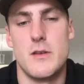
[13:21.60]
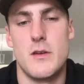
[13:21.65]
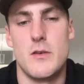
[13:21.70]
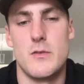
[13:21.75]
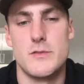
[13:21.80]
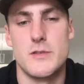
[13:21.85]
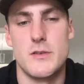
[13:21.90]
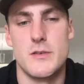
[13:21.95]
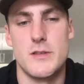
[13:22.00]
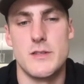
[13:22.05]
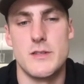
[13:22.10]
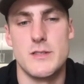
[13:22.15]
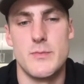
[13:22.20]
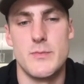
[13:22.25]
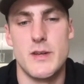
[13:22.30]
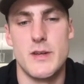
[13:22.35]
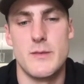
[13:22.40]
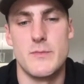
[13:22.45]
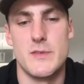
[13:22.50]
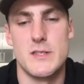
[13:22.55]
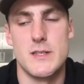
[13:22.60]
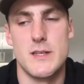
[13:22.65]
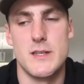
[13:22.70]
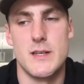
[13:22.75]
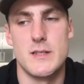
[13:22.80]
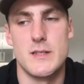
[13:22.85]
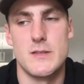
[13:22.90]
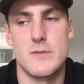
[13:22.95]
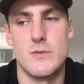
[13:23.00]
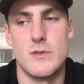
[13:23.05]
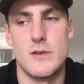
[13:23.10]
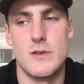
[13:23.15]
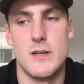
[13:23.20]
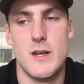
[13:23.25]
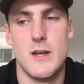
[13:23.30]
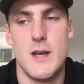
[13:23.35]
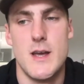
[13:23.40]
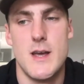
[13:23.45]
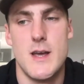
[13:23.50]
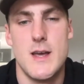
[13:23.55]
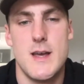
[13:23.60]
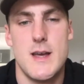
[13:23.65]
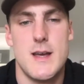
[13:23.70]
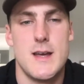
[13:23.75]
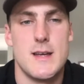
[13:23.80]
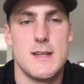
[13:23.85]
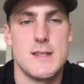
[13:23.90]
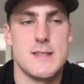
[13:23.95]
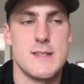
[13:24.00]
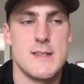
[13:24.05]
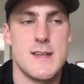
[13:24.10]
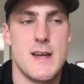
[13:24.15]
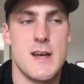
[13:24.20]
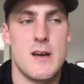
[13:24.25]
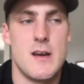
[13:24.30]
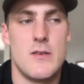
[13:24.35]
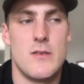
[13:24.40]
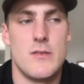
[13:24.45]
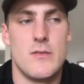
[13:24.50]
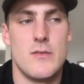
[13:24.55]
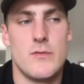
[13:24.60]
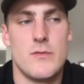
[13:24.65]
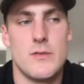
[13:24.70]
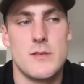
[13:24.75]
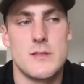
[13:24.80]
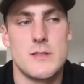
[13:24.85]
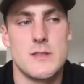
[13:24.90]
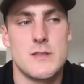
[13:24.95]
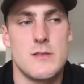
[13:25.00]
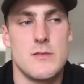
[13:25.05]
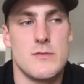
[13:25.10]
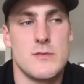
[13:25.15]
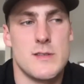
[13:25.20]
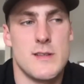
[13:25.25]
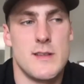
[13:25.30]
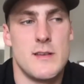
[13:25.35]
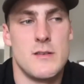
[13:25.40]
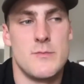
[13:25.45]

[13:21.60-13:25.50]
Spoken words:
turn into big mistakes, whereas now those little